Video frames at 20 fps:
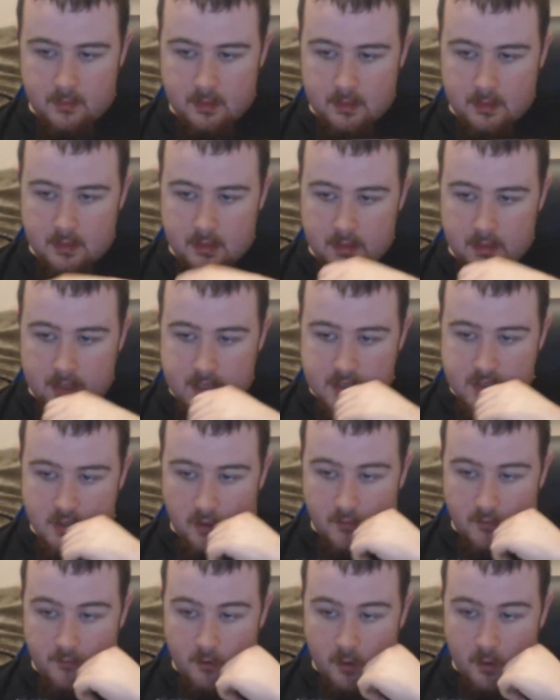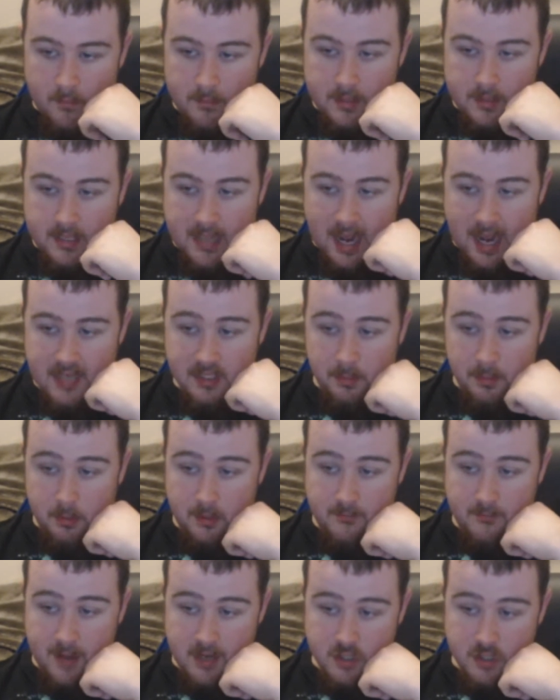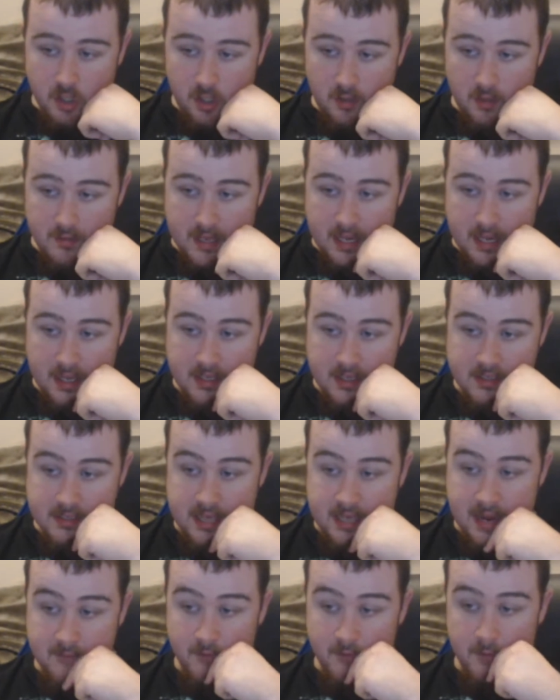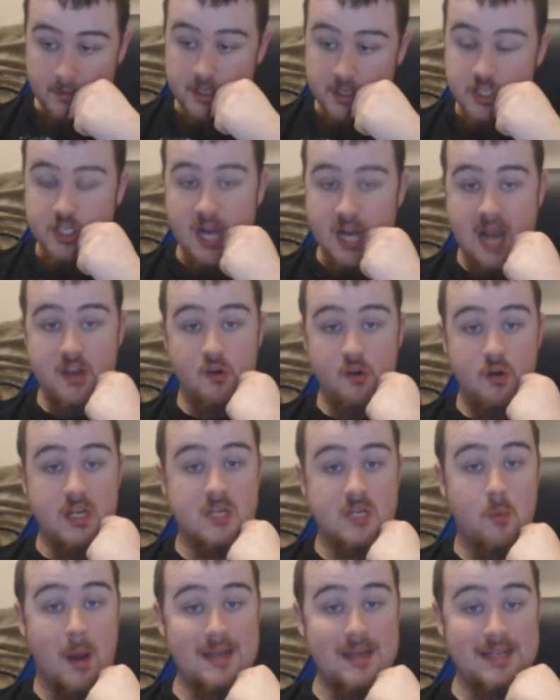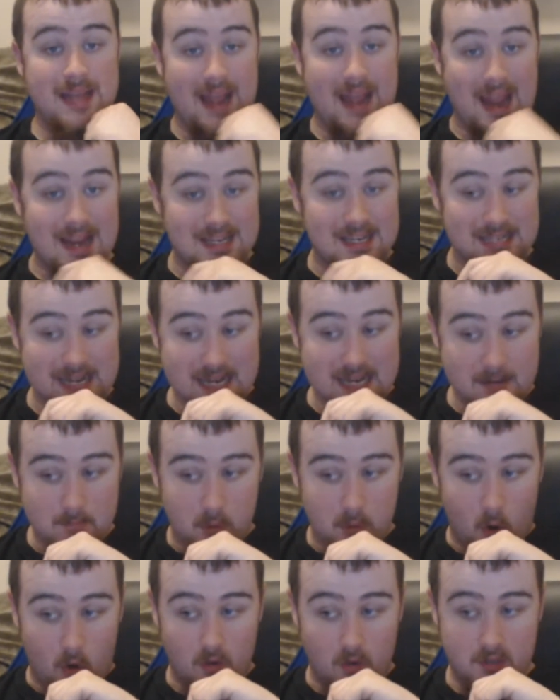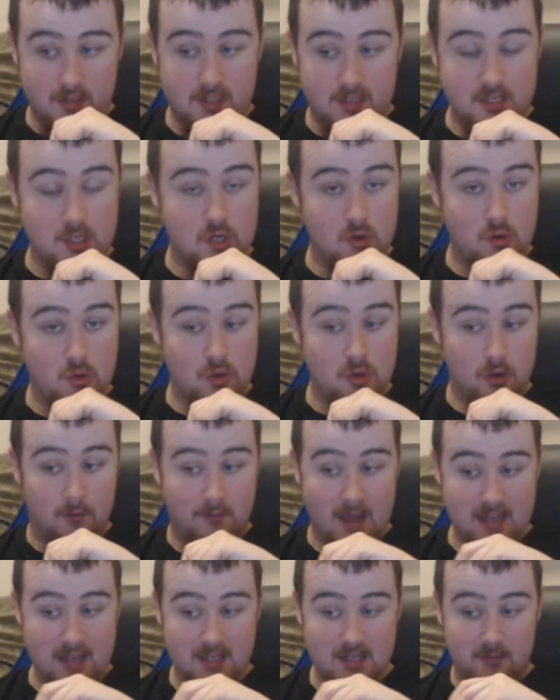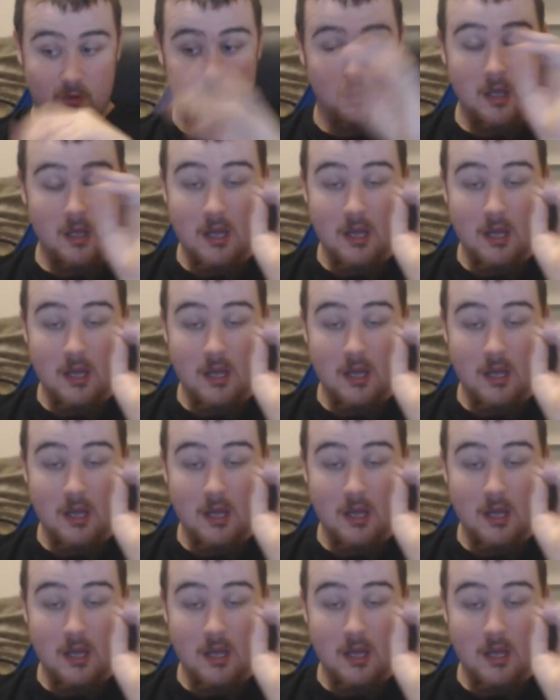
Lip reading: These are from Niigata Prefecture. These came from the January 2018 box, the New Year Festival.